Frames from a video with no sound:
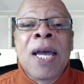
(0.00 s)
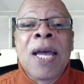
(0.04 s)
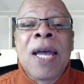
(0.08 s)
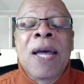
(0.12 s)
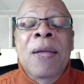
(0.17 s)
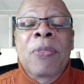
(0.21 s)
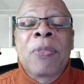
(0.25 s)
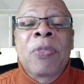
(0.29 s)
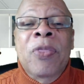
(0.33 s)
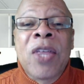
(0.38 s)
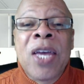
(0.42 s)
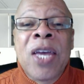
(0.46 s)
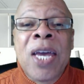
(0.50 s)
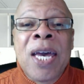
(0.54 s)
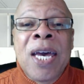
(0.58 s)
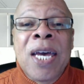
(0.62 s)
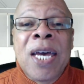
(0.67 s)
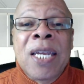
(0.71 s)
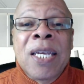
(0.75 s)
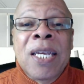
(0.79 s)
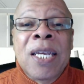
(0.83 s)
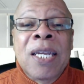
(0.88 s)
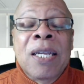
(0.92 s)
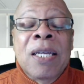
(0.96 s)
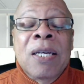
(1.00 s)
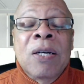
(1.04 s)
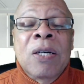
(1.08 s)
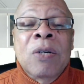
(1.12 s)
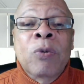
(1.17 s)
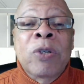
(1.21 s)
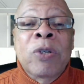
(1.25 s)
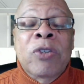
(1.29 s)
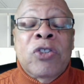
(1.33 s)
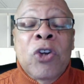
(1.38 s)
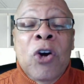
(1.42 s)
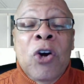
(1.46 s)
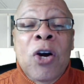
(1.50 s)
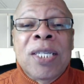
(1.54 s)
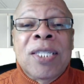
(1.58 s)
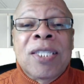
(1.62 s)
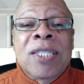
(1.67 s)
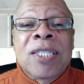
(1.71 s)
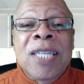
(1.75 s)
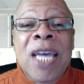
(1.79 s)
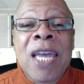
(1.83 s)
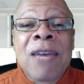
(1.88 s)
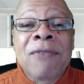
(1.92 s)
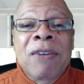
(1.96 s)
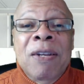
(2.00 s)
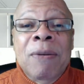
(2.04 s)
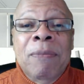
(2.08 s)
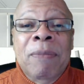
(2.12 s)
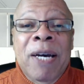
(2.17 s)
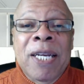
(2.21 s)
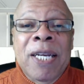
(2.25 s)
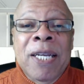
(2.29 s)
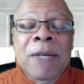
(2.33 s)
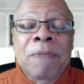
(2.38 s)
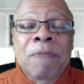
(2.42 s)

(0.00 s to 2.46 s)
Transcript: and then we start saving money.